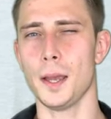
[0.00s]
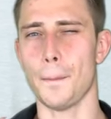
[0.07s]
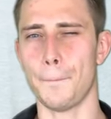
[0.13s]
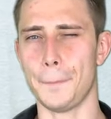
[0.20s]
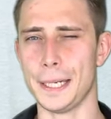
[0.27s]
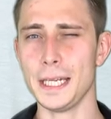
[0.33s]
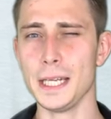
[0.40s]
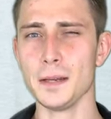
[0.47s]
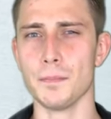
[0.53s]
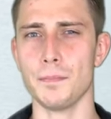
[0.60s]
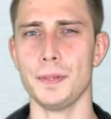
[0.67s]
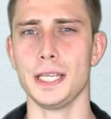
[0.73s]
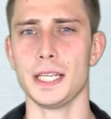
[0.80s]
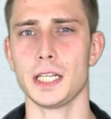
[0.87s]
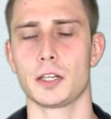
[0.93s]
P
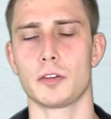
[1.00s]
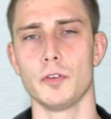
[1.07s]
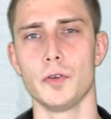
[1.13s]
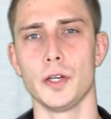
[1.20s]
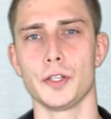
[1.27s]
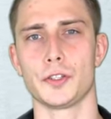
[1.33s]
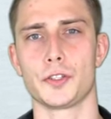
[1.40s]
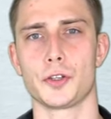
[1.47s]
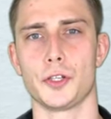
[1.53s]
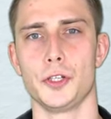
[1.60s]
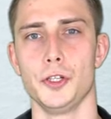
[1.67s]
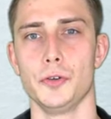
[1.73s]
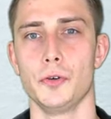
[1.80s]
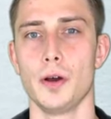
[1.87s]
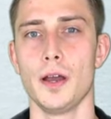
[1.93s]
being equivalent to
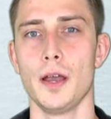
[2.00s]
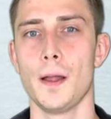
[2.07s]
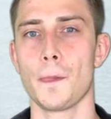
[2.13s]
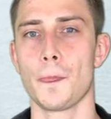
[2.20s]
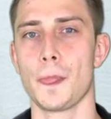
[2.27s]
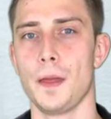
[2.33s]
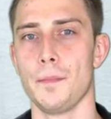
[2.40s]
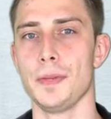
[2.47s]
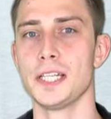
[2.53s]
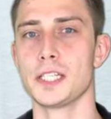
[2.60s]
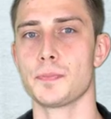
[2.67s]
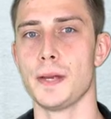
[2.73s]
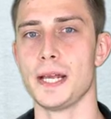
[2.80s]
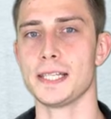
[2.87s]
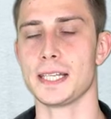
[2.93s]
Q means
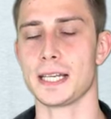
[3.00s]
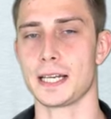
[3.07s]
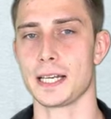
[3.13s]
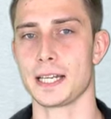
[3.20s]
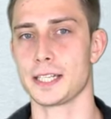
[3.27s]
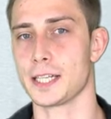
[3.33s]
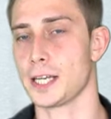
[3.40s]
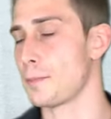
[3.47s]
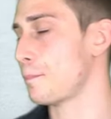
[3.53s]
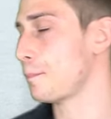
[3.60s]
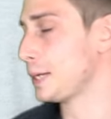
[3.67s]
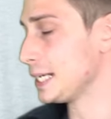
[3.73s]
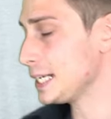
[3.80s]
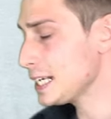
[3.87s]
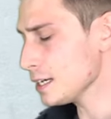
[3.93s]
basically that
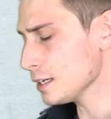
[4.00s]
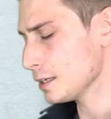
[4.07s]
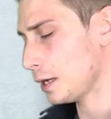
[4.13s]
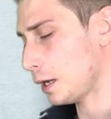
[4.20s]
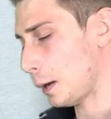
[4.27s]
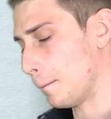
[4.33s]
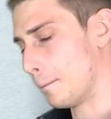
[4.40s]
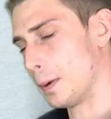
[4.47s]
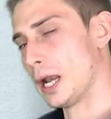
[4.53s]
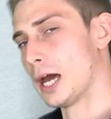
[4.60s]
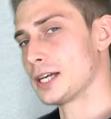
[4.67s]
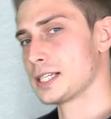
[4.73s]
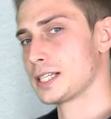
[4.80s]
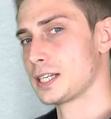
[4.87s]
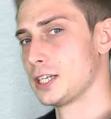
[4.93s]
P
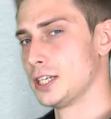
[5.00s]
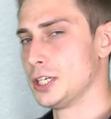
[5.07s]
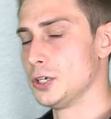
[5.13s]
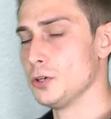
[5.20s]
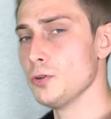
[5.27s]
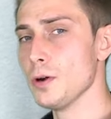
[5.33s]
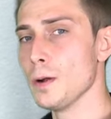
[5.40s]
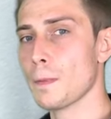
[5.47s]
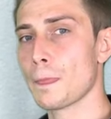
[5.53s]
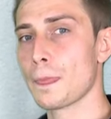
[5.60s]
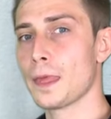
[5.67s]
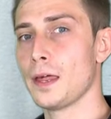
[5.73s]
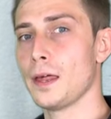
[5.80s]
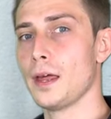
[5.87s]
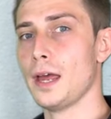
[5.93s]
implies Q
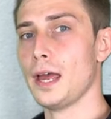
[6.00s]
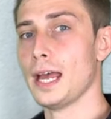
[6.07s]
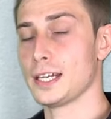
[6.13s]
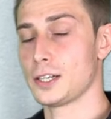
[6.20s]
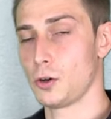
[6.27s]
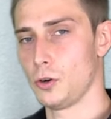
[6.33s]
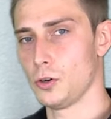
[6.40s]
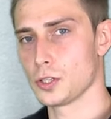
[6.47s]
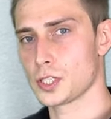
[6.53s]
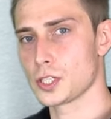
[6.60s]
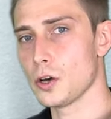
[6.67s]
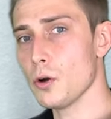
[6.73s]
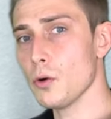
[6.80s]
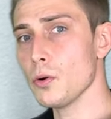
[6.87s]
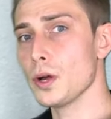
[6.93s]
and
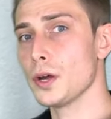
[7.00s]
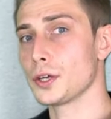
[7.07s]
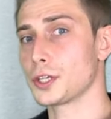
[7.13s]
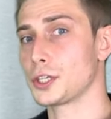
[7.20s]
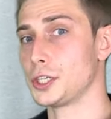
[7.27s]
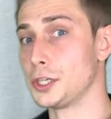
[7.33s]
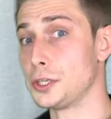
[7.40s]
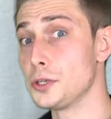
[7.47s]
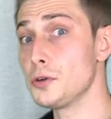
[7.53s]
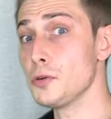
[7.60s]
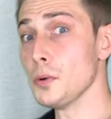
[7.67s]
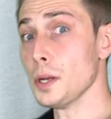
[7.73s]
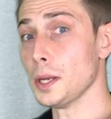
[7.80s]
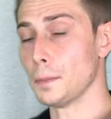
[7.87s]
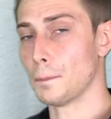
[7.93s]
also
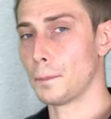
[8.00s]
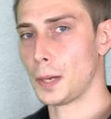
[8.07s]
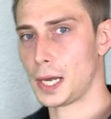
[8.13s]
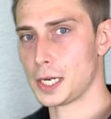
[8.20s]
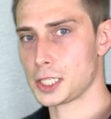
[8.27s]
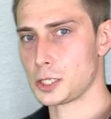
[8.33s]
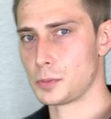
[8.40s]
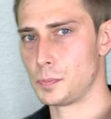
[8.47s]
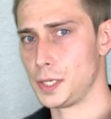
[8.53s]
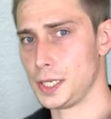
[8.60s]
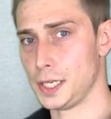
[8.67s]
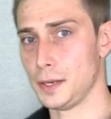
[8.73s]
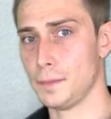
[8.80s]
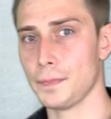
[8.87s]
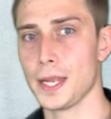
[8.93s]
Q implies
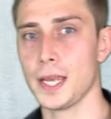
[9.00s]
P,